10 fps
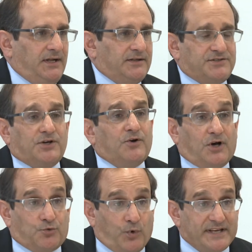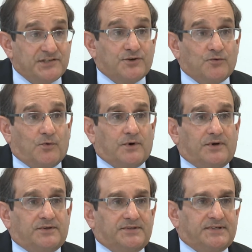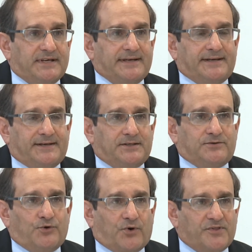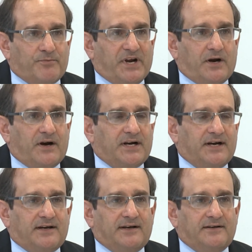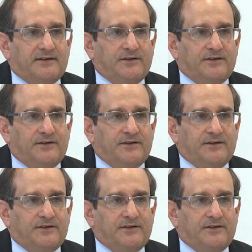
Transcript: the so-called Western world, uh, North America,